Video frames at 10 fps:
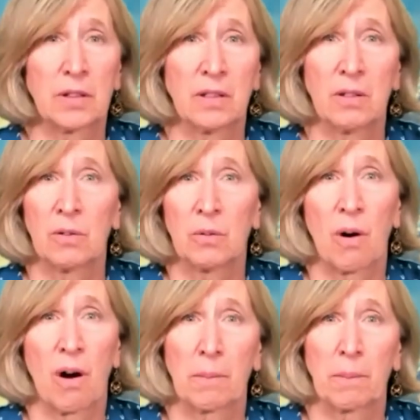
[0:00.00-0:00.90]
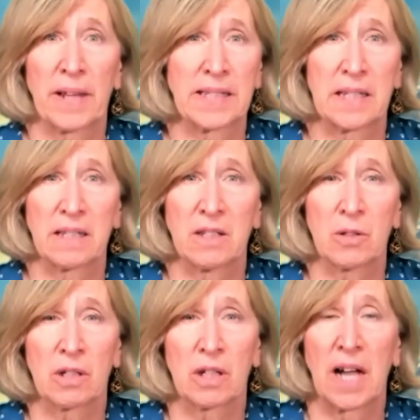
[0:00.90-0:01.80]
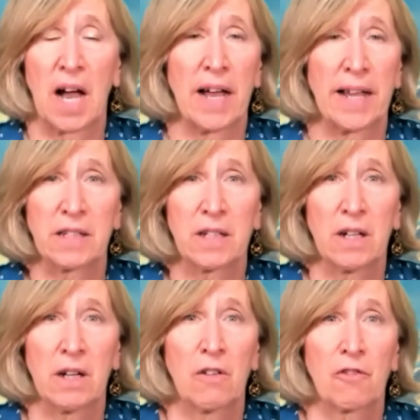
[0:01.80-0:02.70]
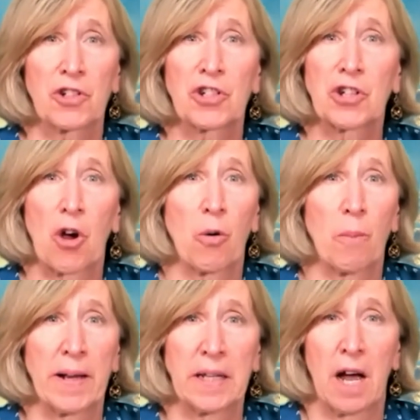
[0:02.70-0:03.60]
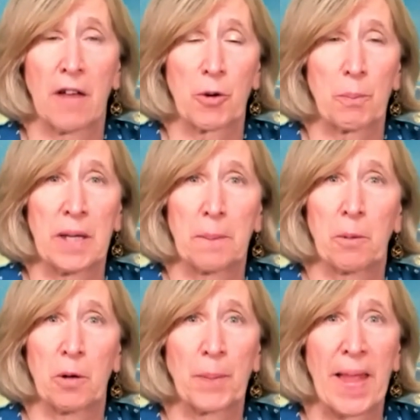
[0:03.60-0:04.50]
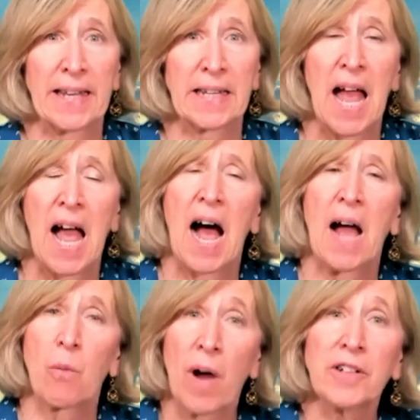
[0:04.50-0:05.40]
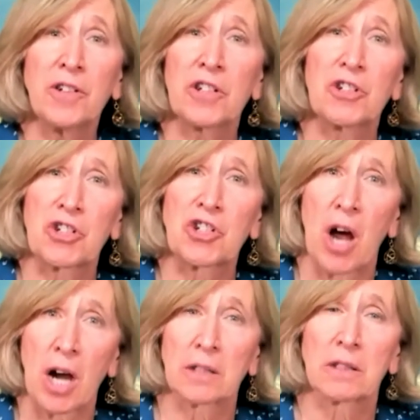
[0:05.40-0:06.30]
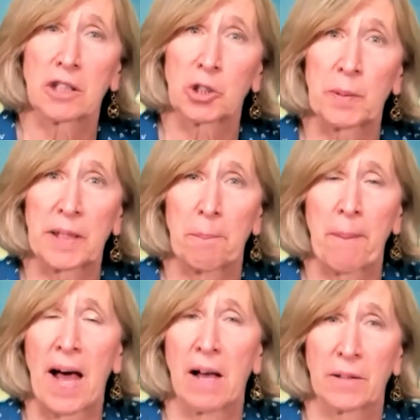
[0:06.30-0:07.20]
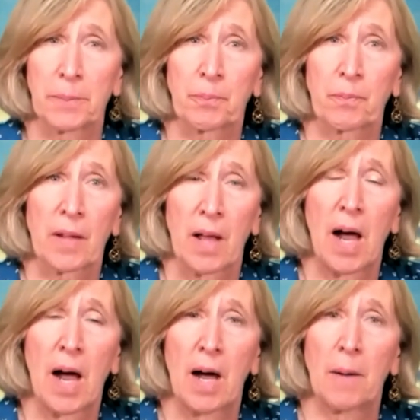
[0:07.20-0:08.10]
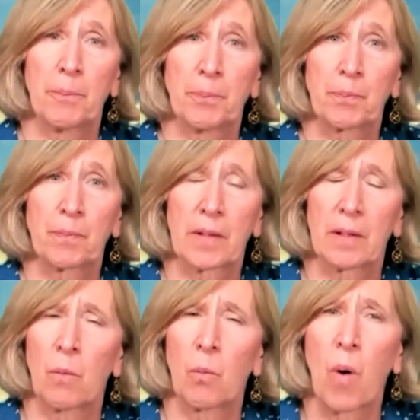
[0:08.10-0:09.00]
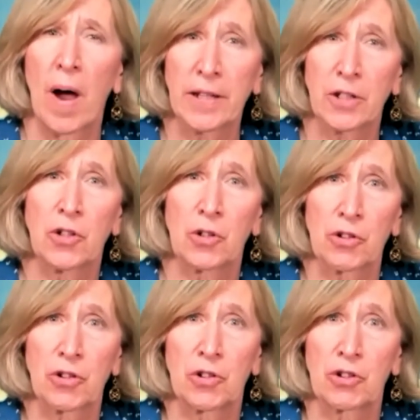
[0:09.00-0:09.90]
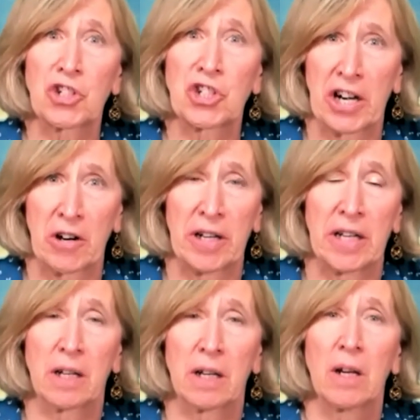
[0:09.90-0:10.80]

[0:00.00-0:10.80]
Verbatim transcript: you are a blessing, you are a guide for so many other people. And I want you to just talk a little bit about um, what you're you're sharing